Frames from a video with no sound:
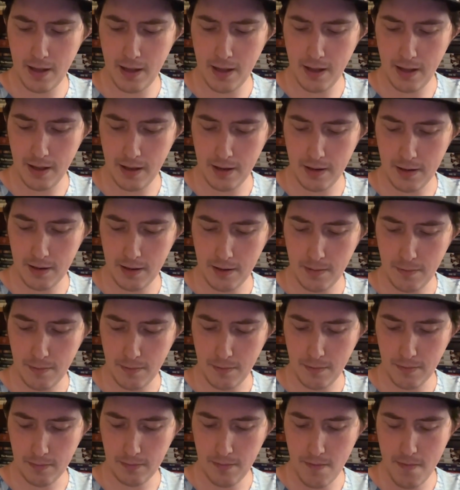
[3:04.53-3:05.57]
And, um,
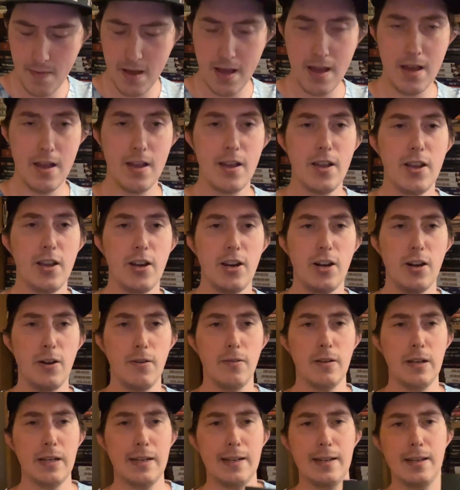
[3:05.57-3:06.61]
you know,
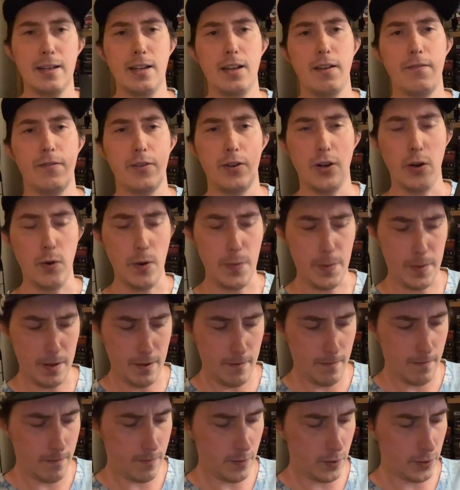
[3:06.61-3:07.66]
if you know what the
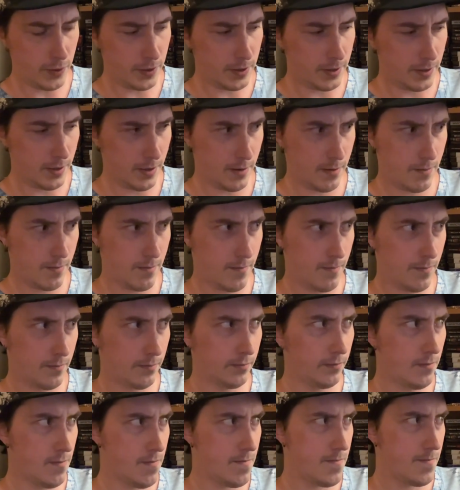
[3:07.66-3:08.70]
first, uh,
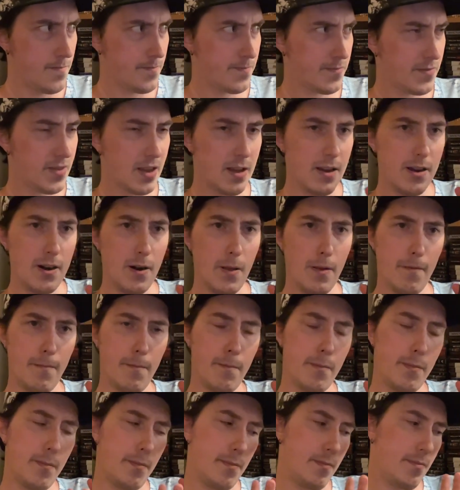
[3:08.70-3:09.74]
you know,
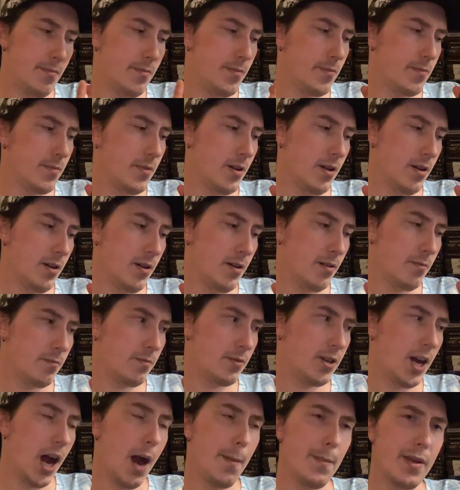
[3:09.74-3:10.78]
the, uh,
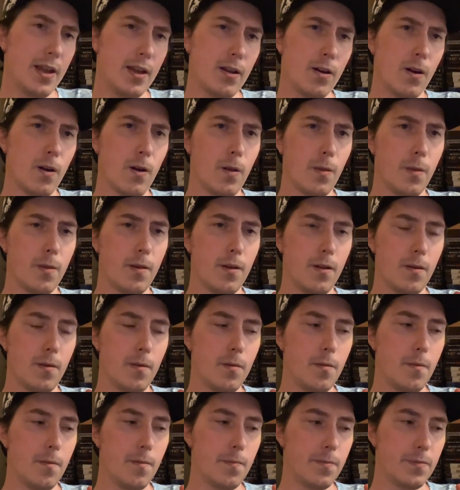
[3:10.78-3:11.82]
Tommy called the
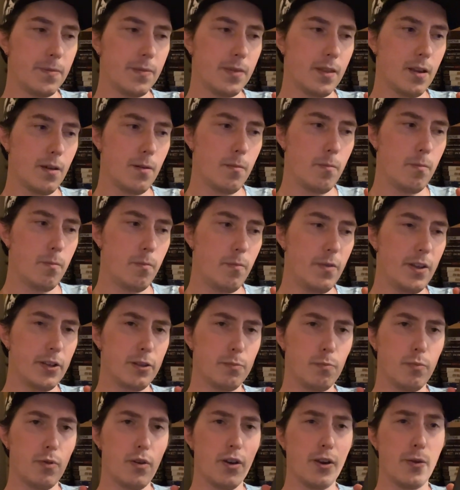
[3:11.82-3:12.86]
this
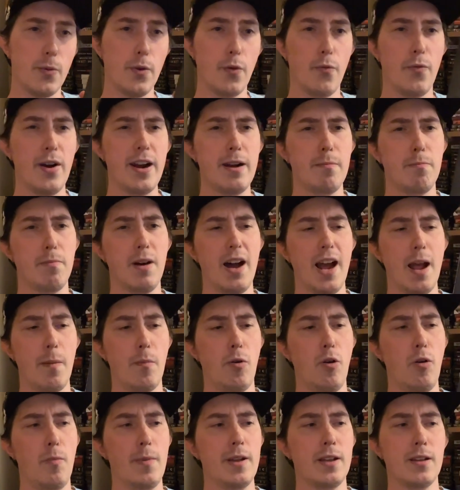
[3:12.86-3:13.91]
book the Red
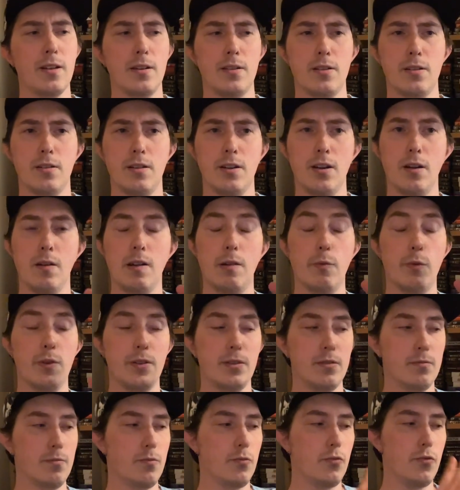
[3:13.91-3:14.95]
Bible, because, you know, it
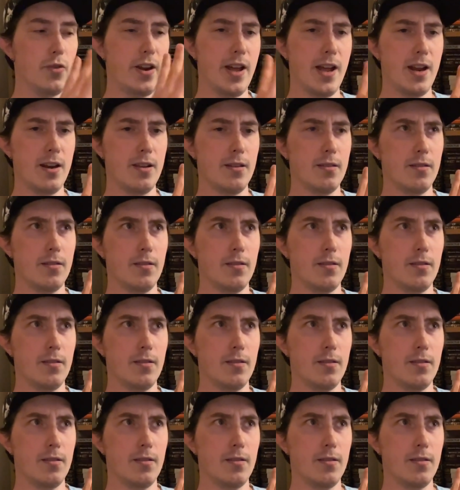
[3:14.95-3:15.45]
was red,